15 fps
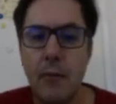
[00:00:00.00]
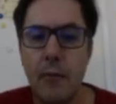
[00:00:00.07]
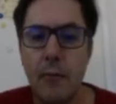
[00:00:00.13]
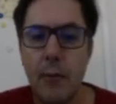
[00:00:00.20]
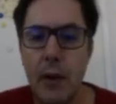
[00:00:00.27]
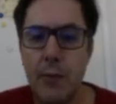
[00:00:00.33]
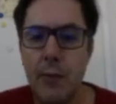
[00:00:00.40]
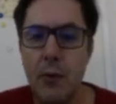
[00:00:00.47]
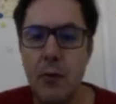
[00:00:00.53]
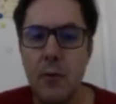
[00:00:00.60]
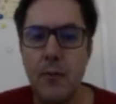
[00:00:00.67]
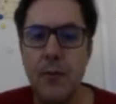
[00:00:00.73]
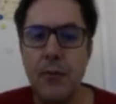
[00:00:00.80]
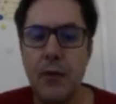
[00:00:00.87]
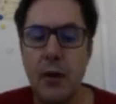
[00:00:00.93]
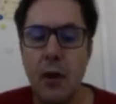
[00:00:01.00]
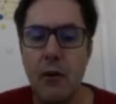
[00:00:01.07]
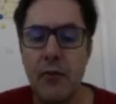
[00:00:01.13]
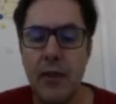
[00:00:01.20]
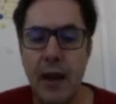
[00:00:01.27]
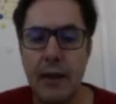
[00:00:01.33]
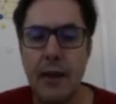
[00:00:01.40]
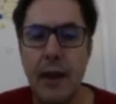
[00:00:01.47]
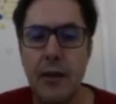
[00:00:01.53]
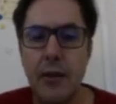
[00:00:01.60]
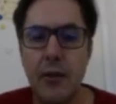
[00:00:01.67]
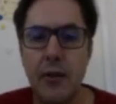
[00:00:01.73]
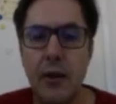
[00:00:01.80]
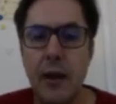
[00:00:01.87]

people of that category,